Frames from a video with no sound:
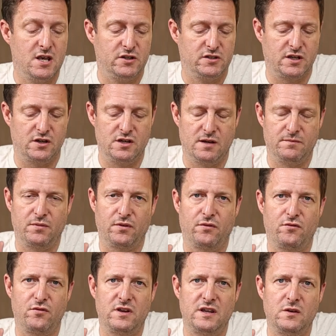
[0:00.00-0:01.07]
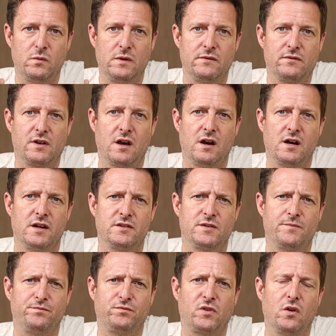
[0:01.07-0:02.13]
So number 3, we've got
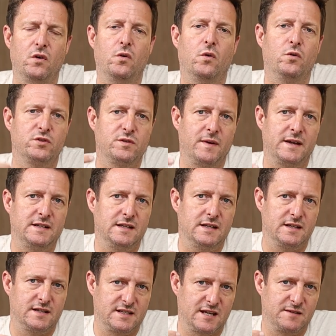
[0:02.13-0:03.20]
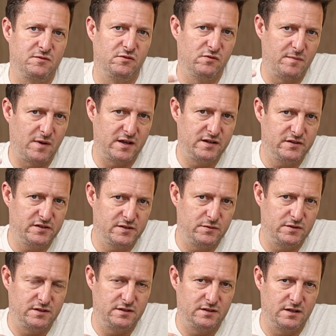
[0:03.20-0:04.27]
automated assessment reminders,
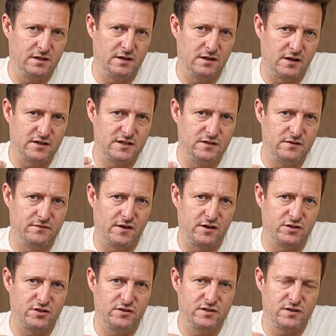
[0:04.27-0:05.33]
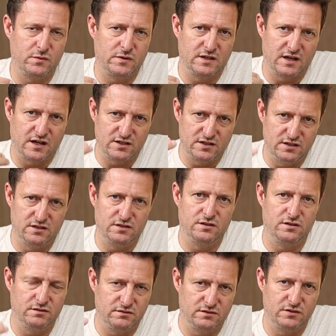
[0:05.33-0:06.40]
which is a nice new function, so we can actually
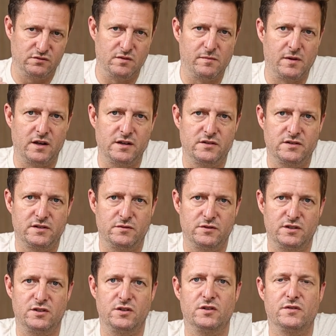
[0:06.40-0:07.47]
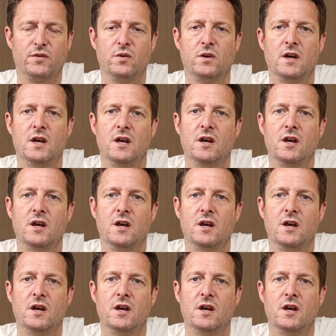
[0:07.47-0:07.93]
do reminders, which is useful.